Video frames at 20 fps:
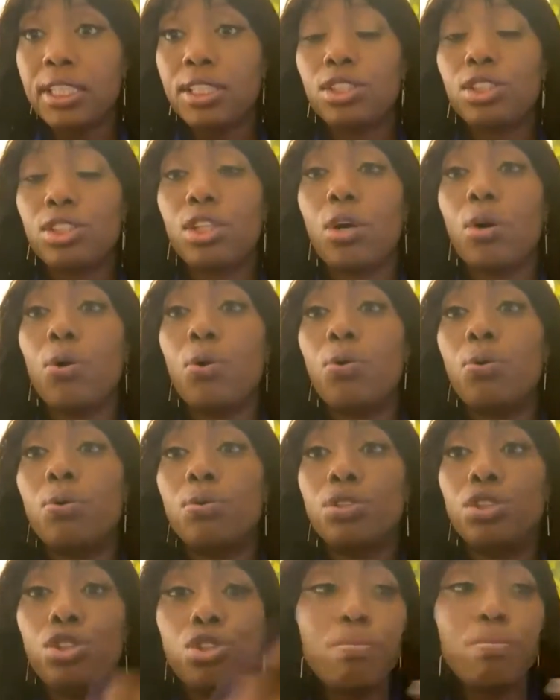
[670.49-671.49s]
So
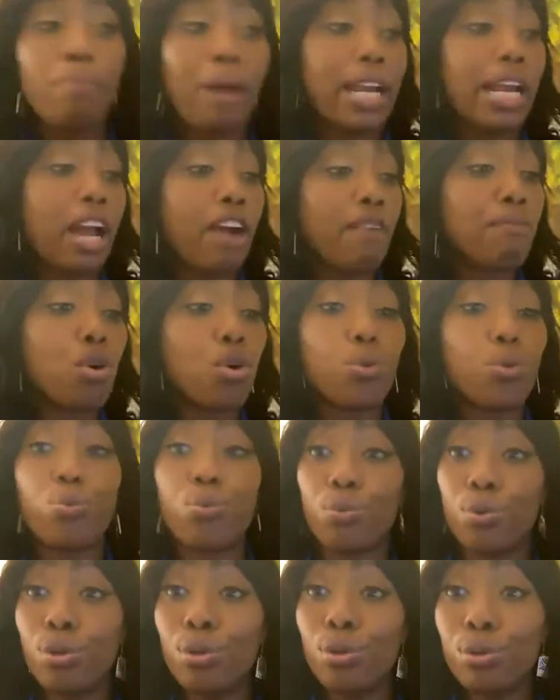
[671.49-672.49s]
you might have more
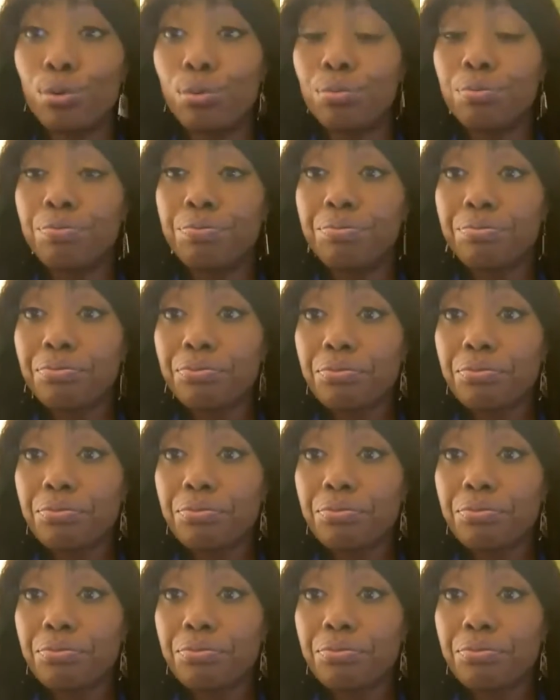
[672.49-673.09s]
room